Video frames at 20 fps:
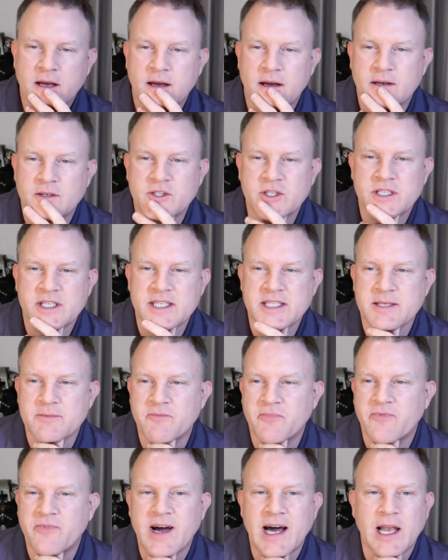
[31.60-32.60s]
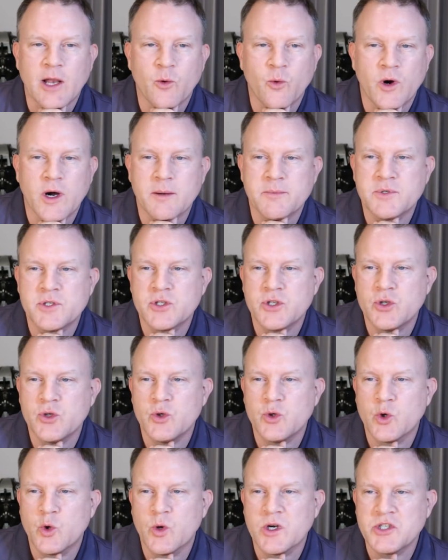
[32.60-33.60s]
Just as some follow-ups
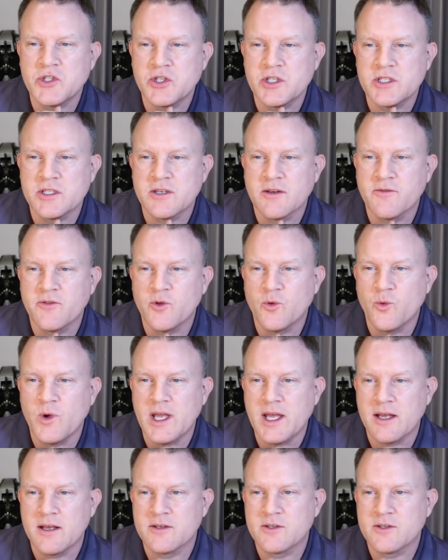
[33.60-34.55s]
to questions of the week.